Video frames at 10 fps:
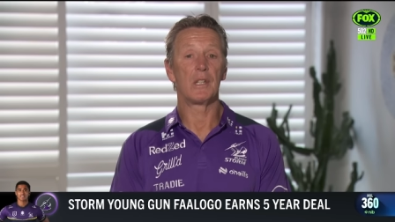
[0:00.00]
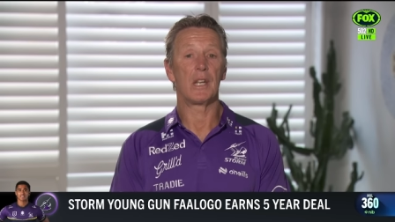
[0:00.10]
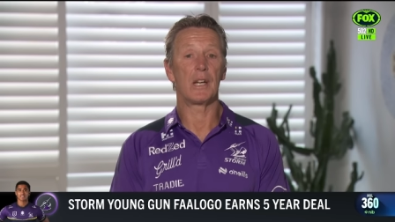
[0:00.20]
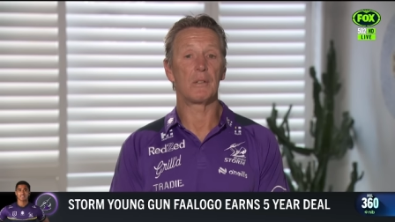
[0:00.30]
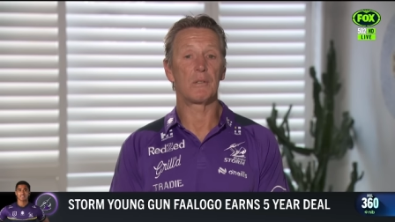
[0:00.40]

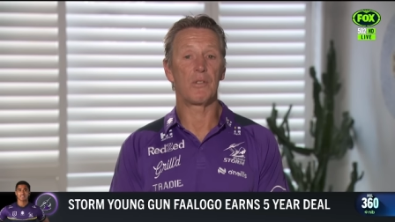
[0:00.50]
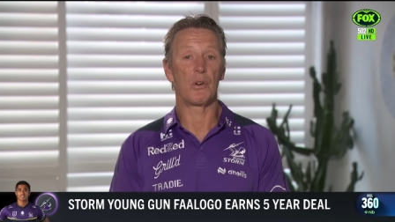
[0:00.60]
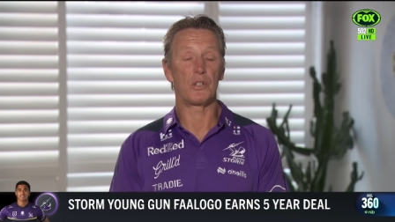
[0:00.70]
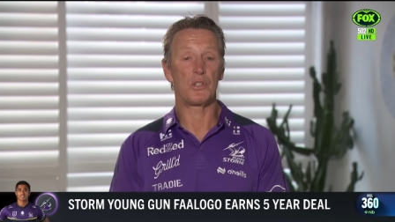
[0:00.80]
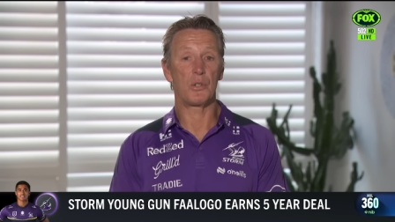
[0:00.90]
you know
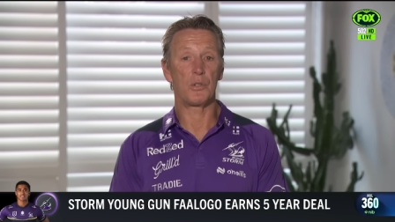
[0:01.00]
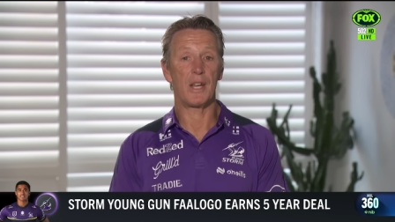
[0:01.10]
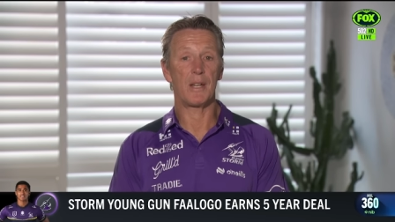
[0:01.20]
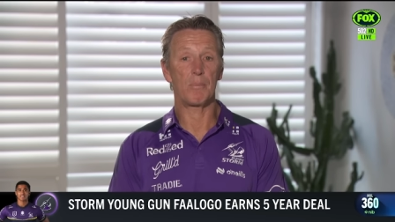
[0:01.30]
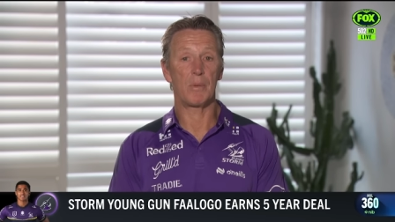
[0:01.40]
fine tune
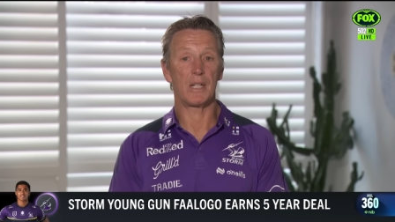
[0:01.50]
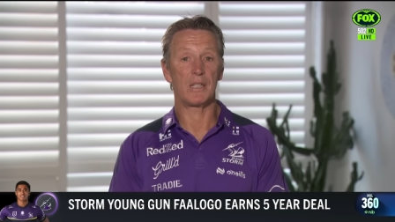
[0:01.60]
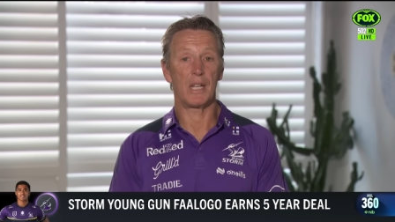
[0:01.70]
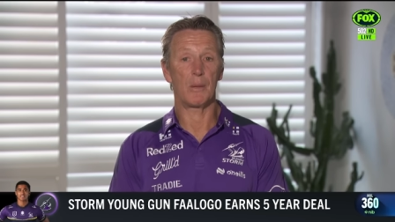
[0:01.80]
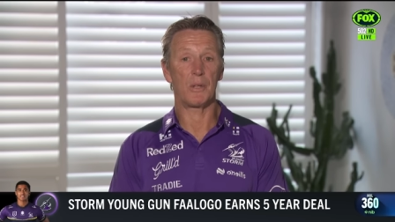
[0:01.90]
that.
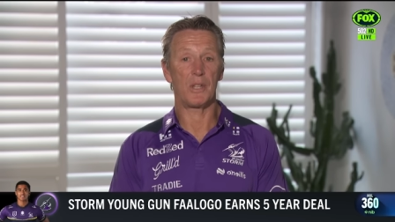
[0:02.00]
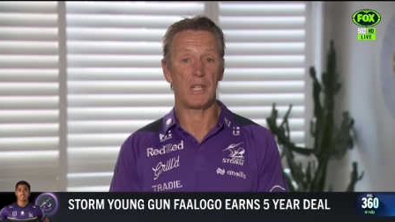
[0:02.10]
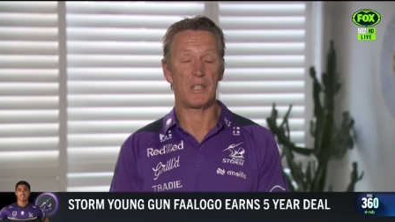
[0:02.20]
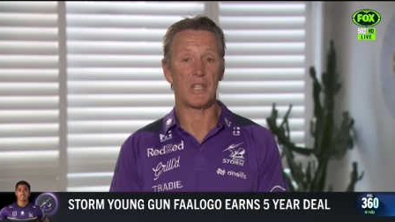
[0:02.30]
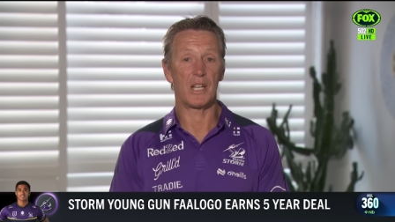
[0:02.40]
But you know, we
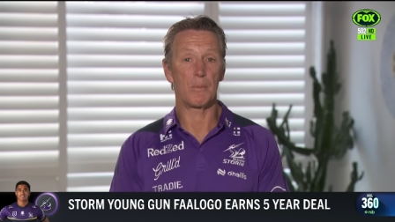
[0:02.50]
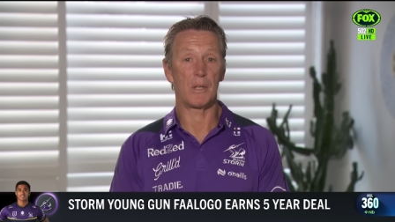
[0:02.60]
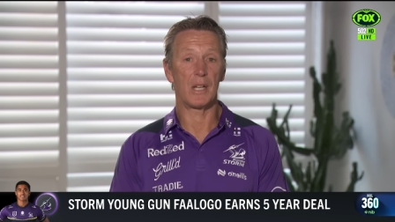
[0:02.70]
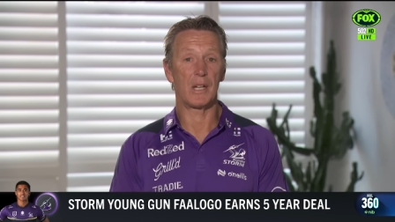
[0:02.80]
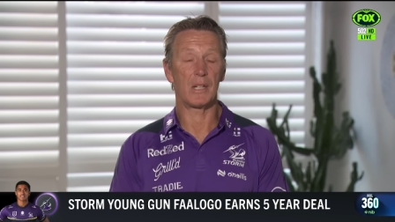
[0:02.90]
think he's going to
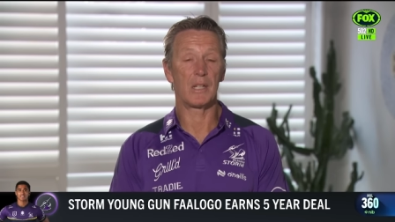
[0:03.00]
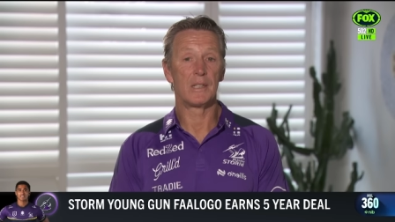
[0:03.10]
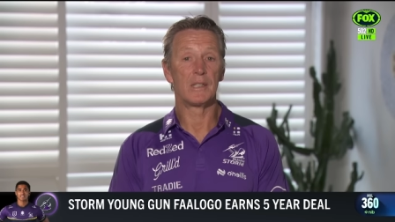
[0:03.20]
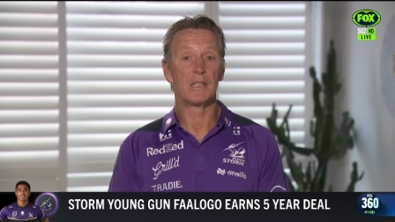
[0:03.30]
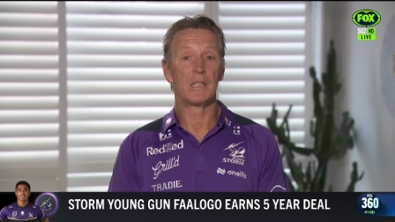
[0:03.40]
be a
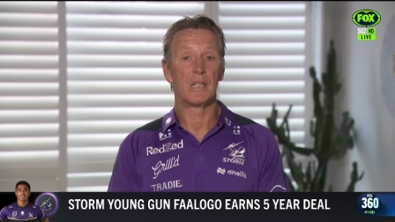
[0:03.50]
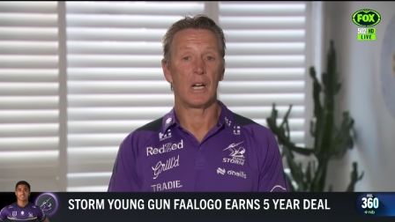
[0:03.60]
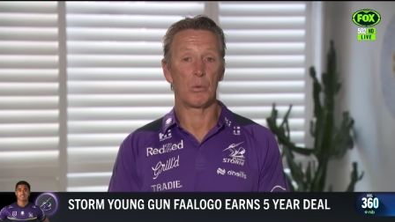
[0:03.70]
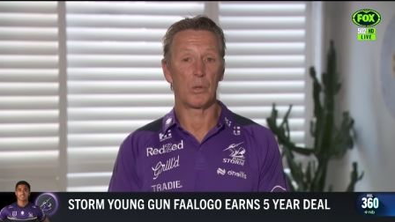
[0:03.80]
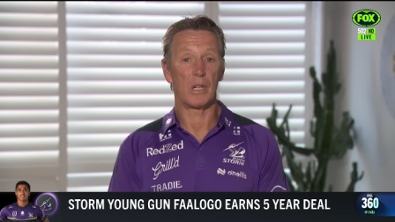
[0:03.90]

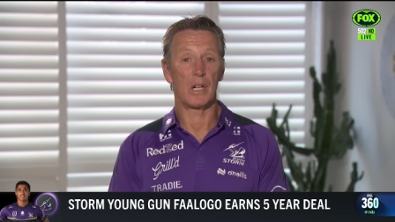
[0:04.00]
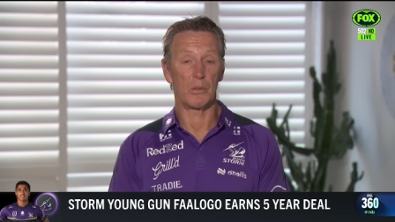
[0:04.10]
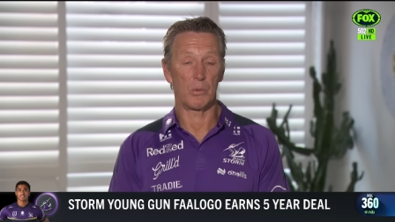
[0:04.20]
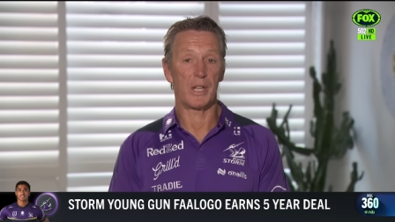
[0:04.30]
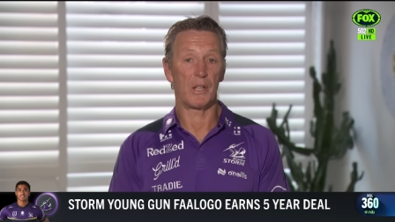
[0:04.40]
a,
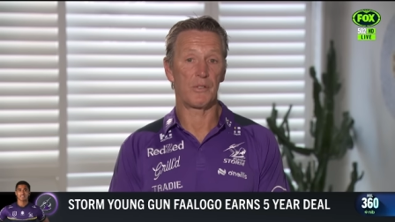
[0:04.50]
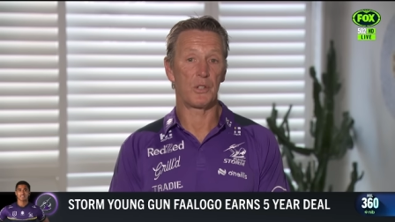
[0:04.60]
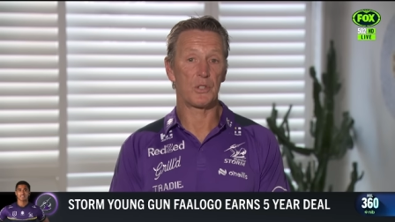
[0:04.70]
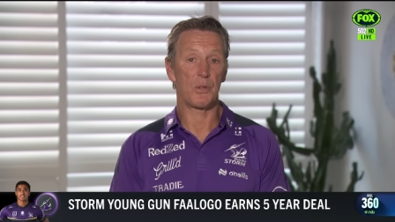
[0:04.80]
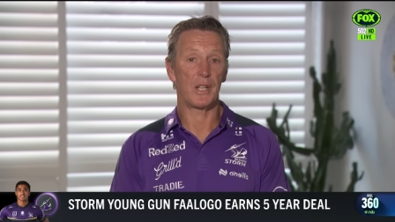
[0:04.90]
a regular
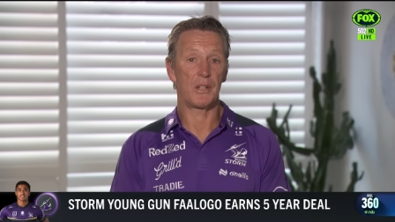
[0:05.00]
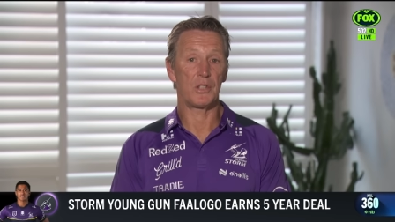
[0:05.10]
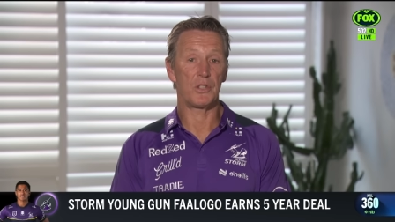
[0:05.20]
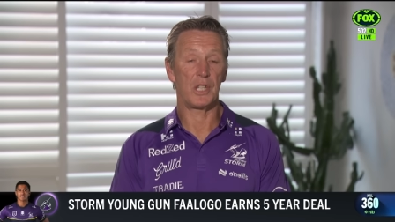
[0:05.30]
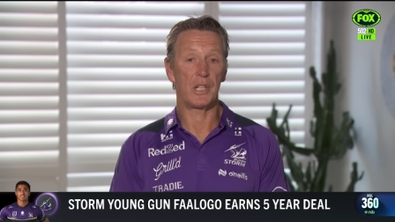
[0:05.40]
first grader
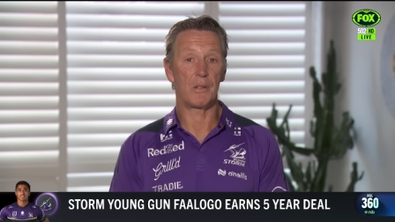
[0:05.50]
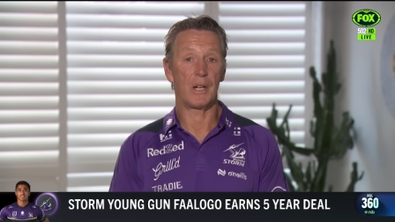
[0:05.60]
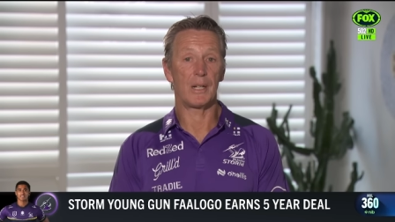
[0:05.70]
this year.